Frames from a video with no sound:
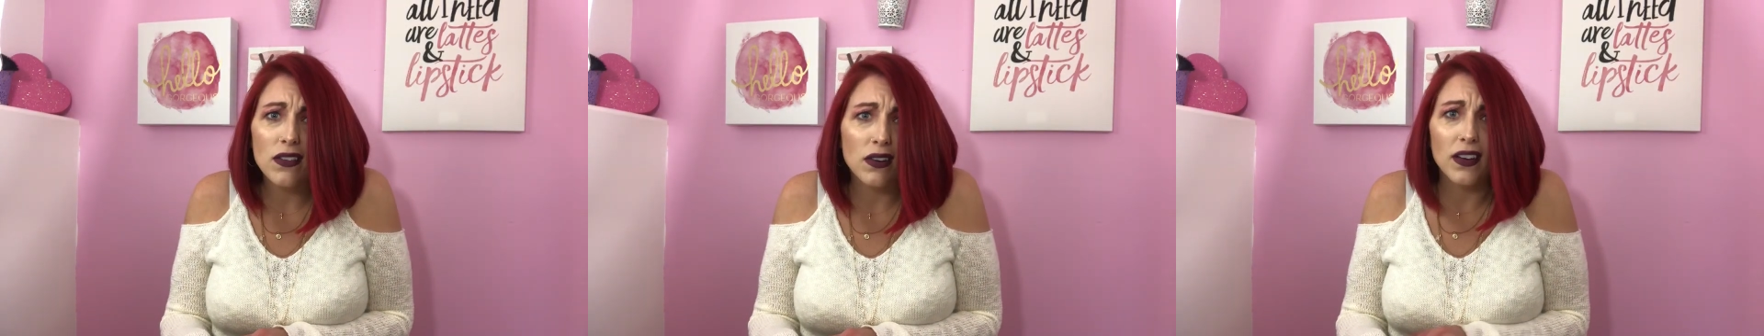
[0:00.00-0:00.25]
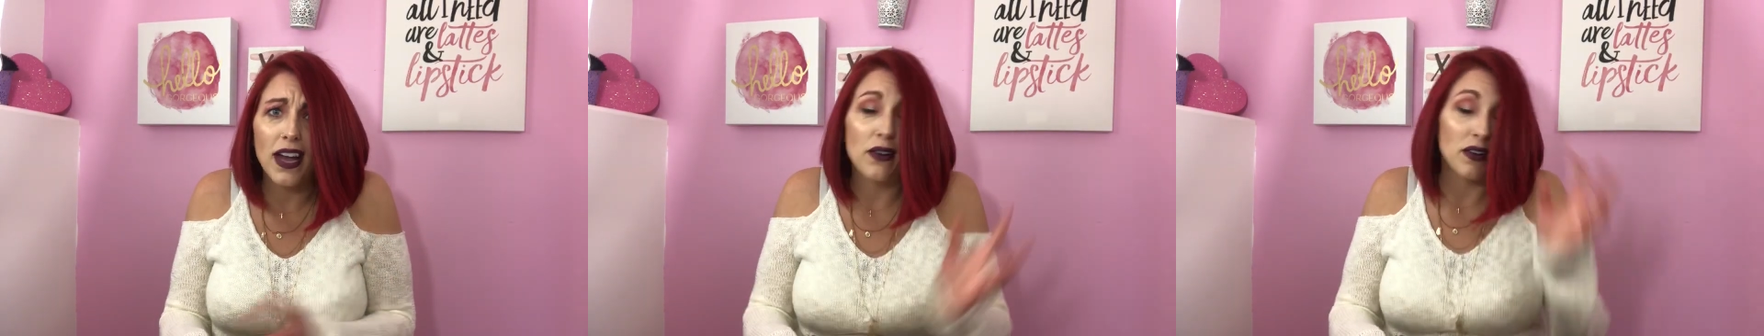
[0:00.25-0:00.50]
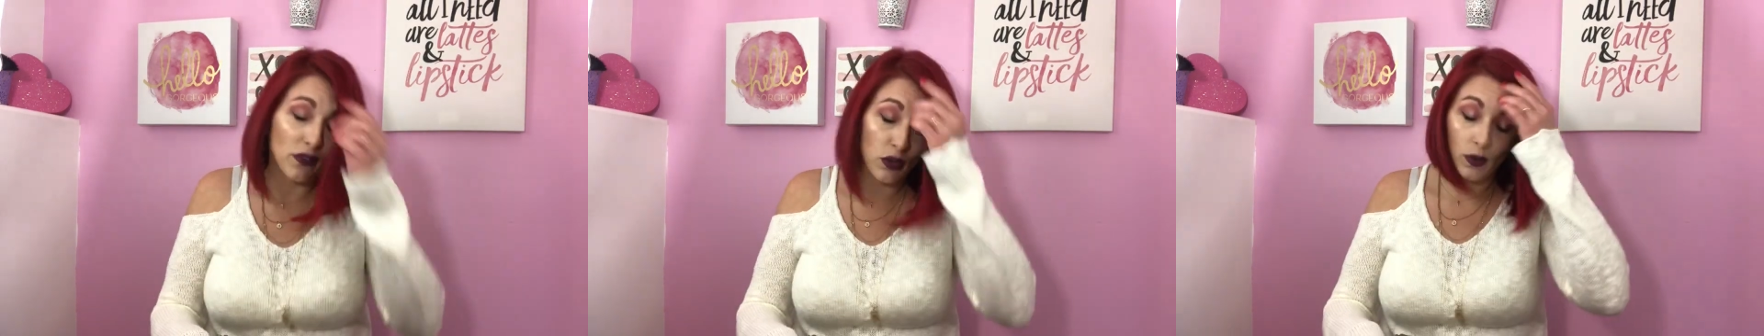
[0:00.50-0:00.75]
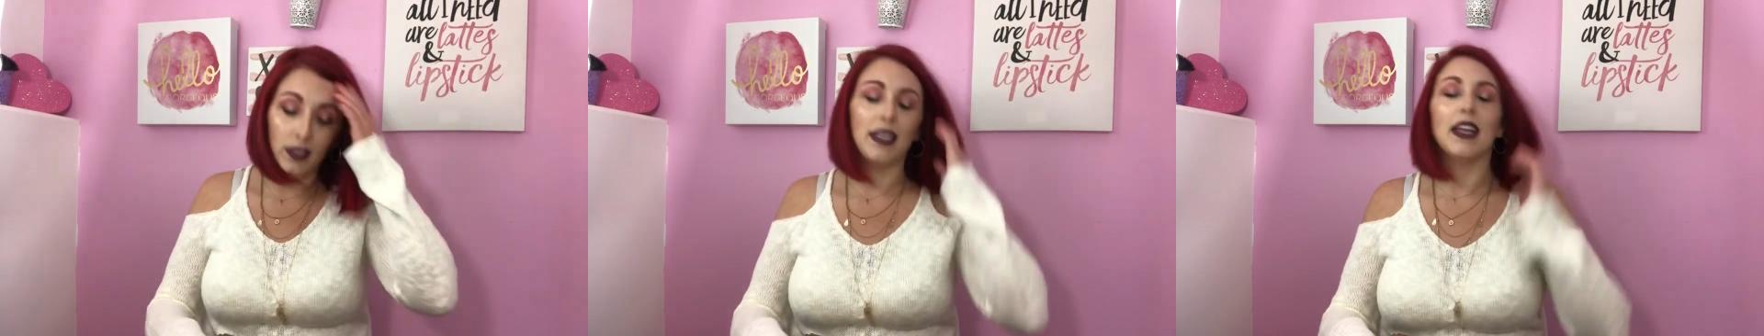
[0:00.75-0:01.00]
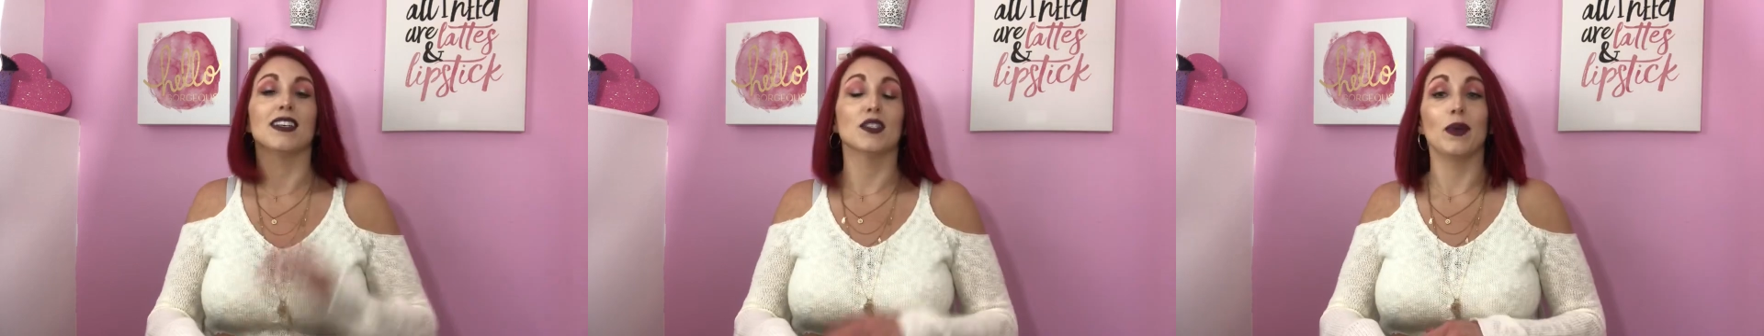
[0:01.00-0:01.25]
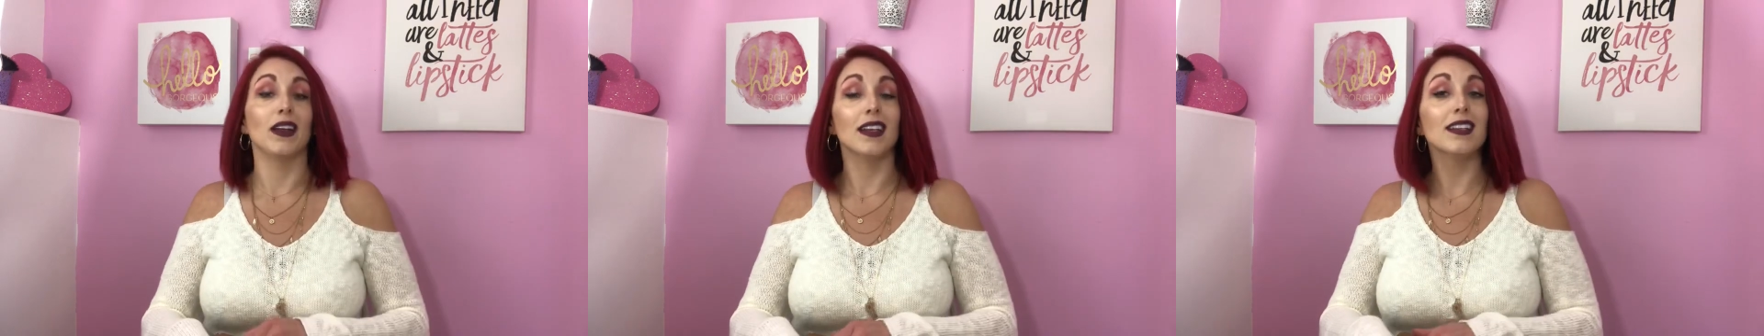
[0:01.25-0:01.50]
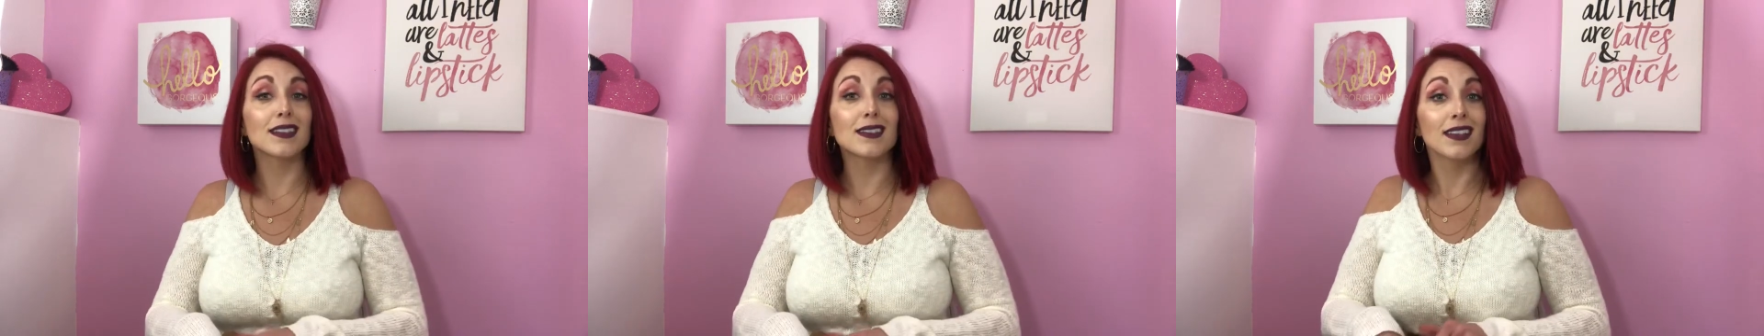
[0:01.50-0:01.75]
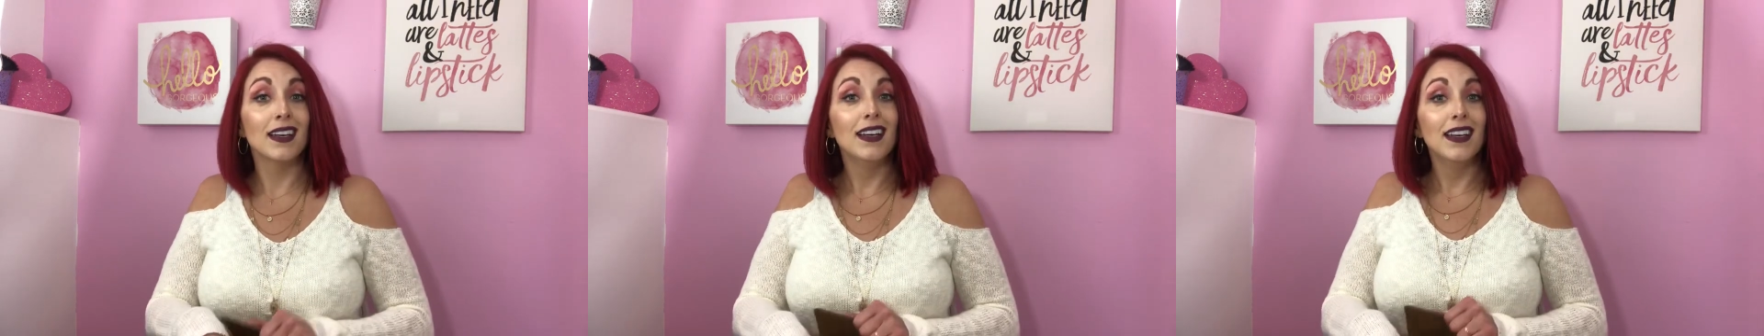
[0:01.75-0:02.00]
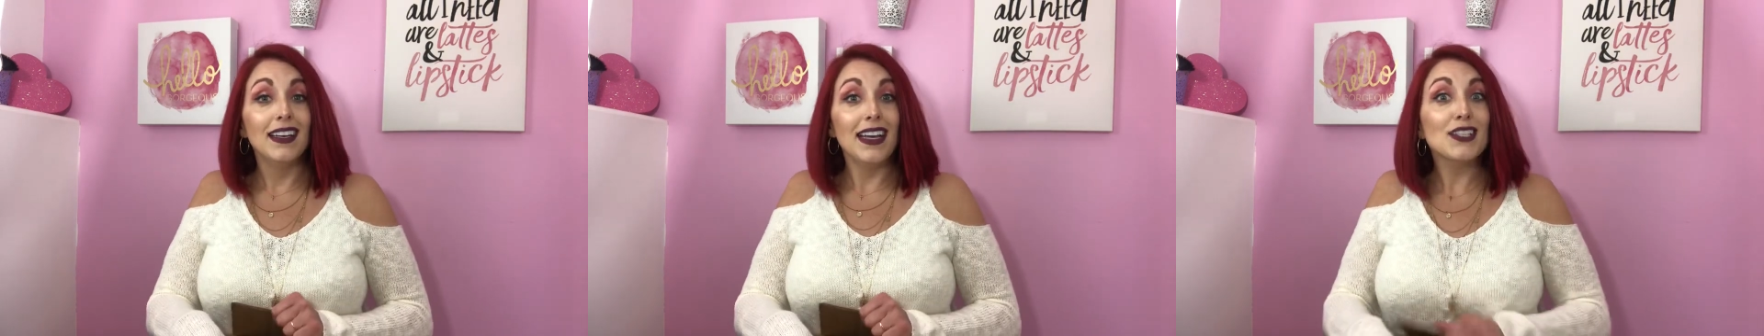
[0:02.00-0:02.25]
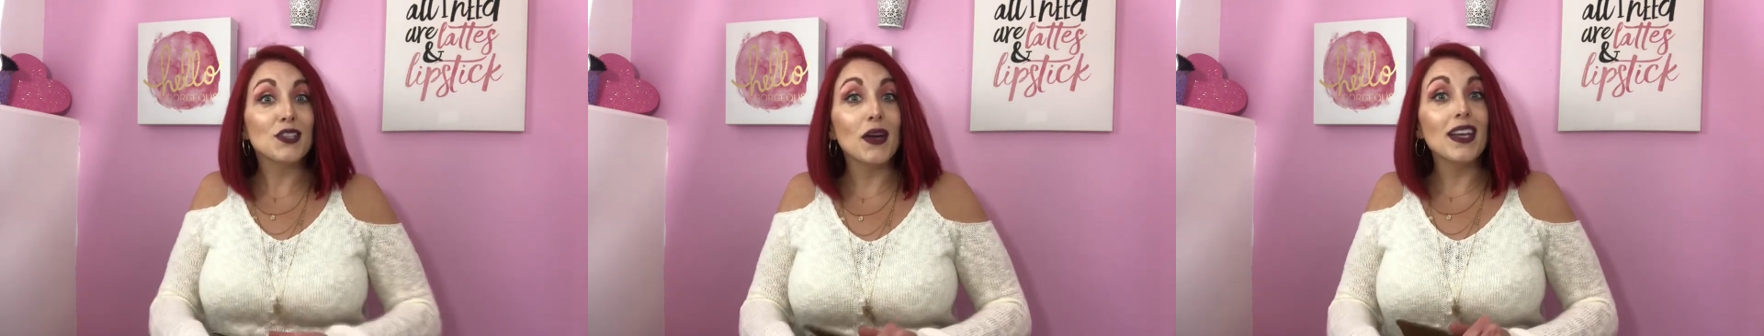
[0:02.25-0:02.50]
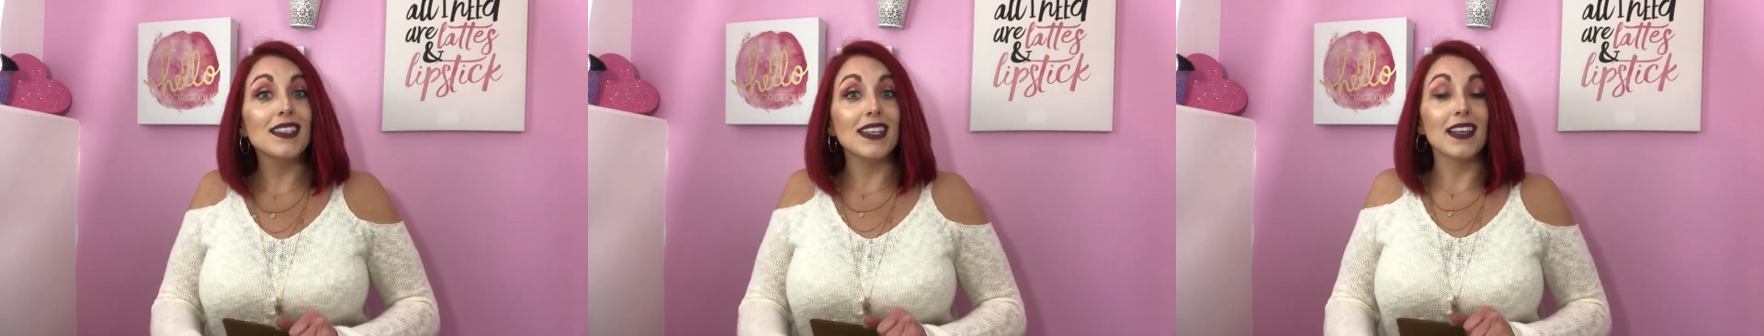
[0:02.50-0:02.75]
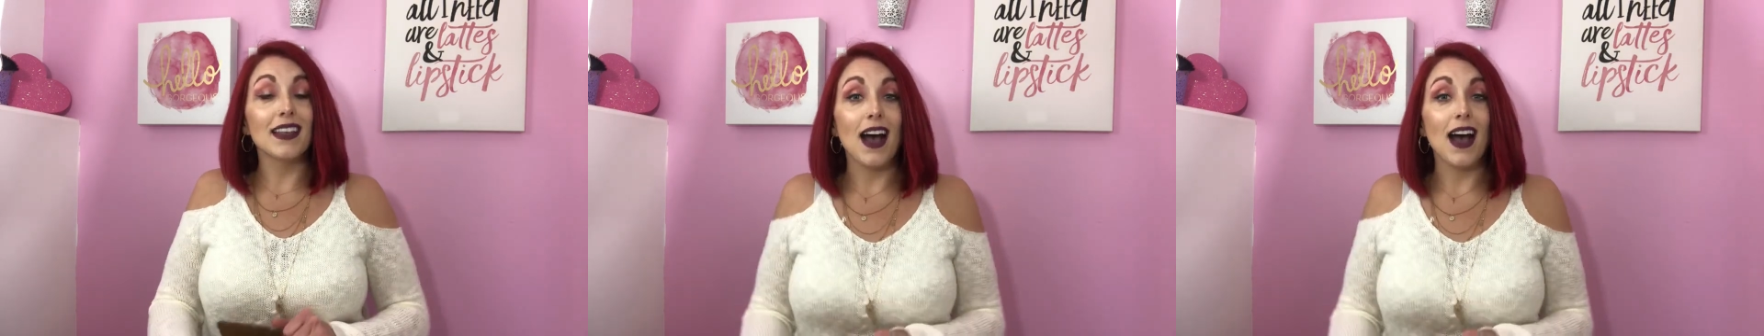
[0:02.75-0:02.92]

or I don't even know what today is, but it's crazy.